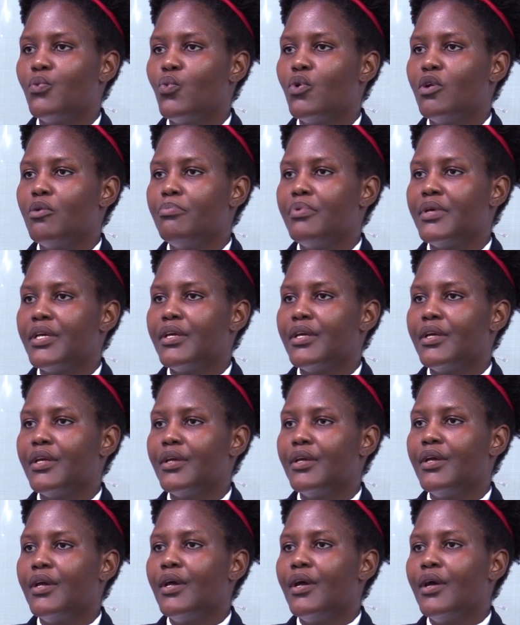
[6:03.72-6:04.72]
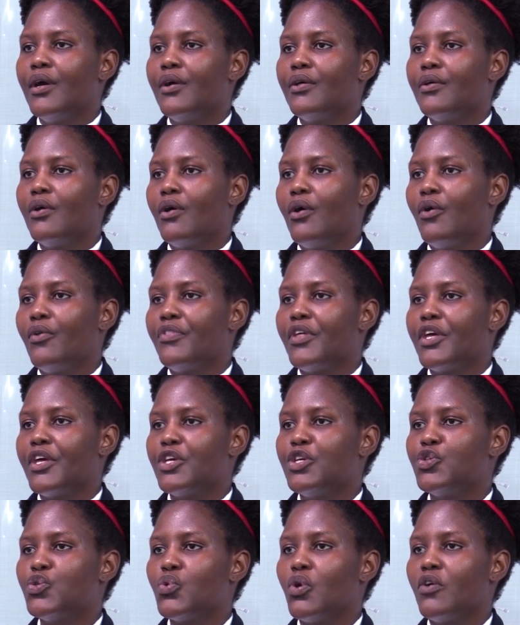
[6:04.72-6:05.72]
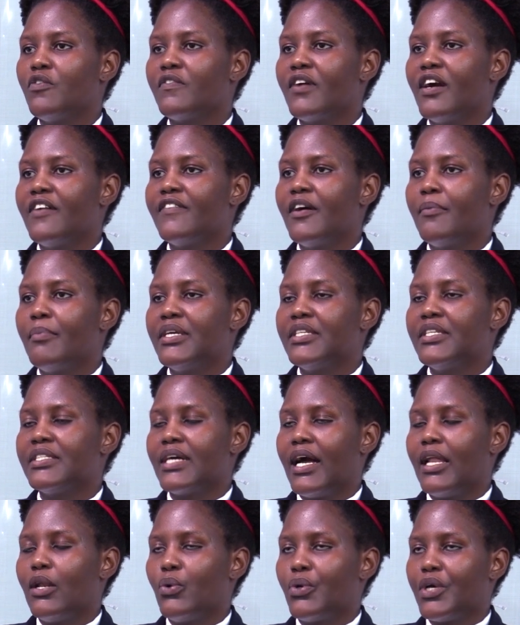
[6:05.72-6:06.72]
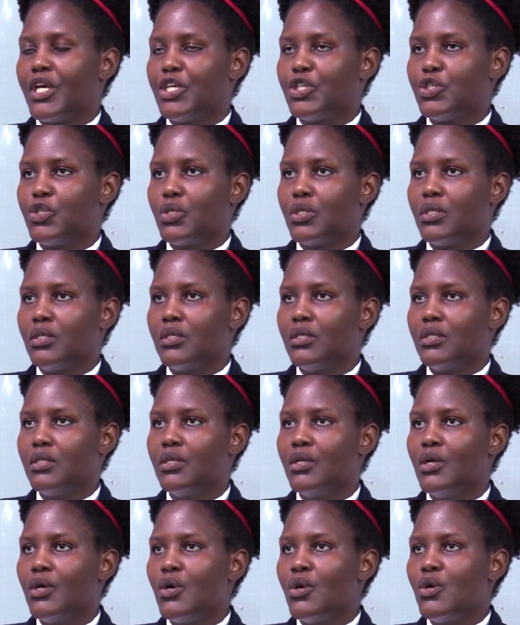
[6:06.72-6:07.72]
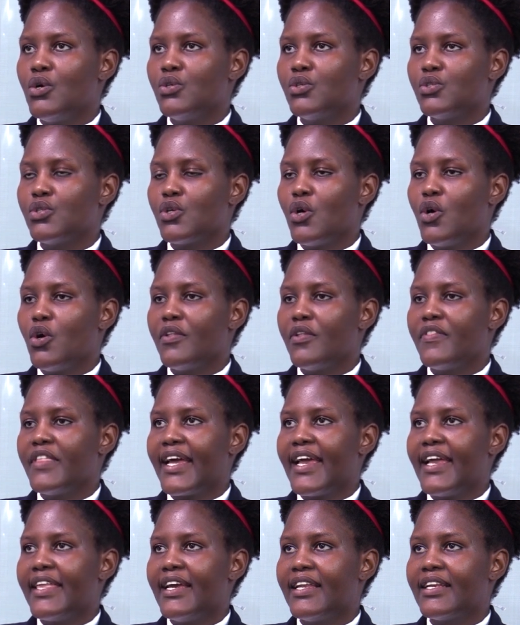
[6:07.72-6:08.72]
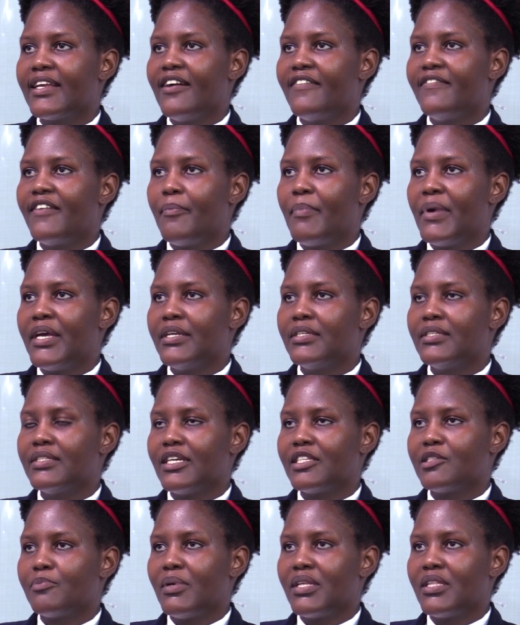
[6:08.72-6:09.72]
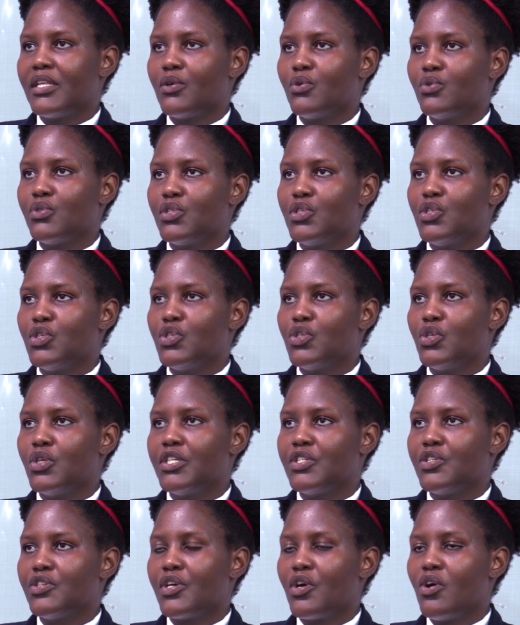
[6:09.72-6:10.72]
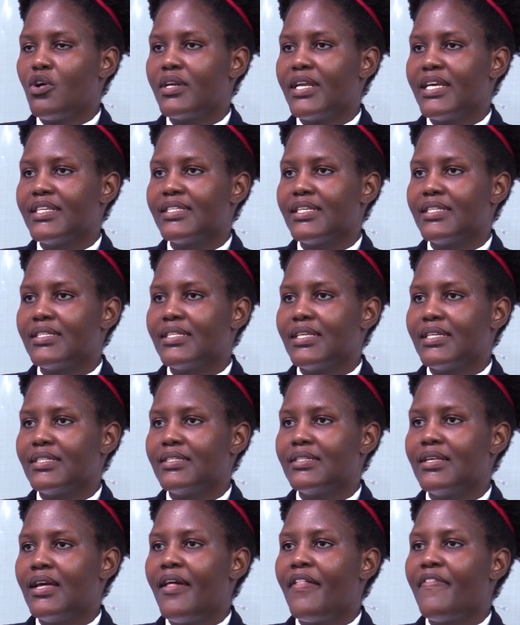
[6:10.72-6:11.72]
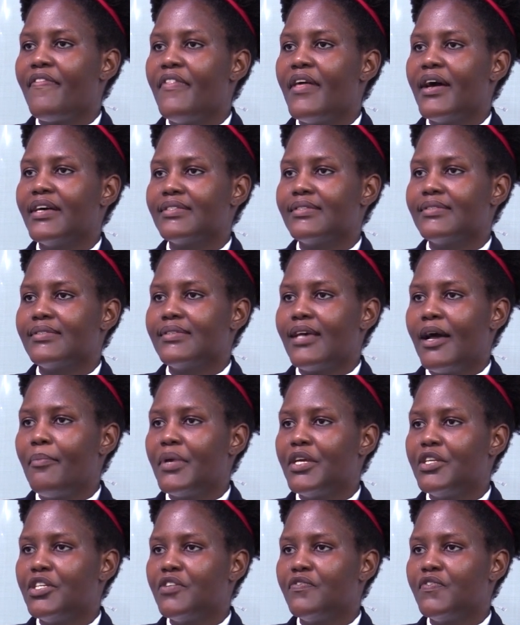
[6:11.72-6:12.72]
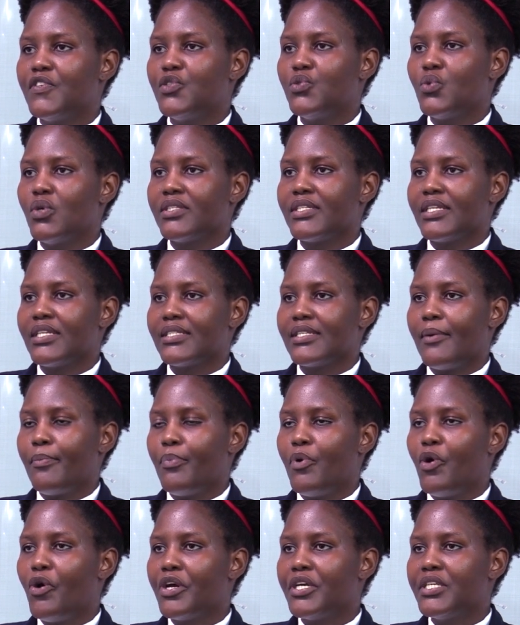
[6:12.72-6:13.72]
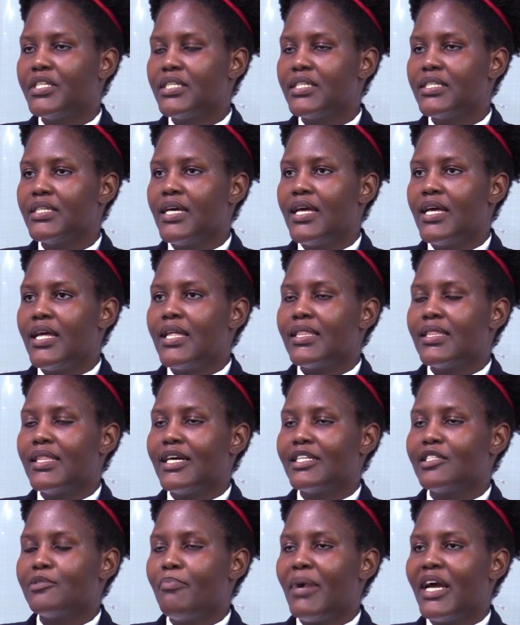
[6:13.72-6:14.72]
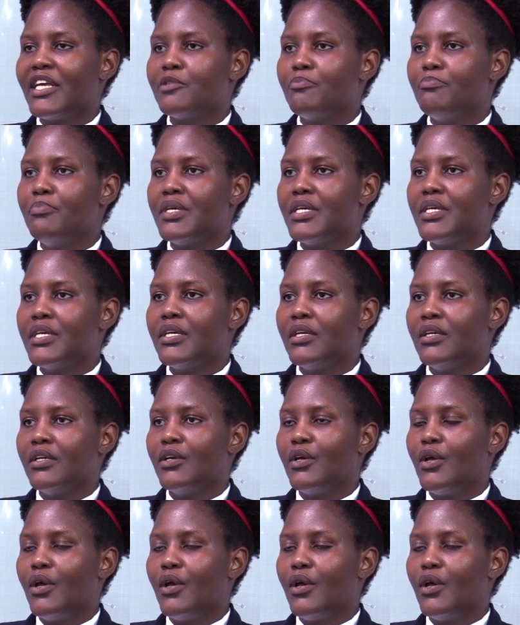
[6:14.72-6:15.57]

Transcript: will be on the issue of government allocation. So the Kenyan government, as per the constitution, it recognizes that there are some individuals at some point that might be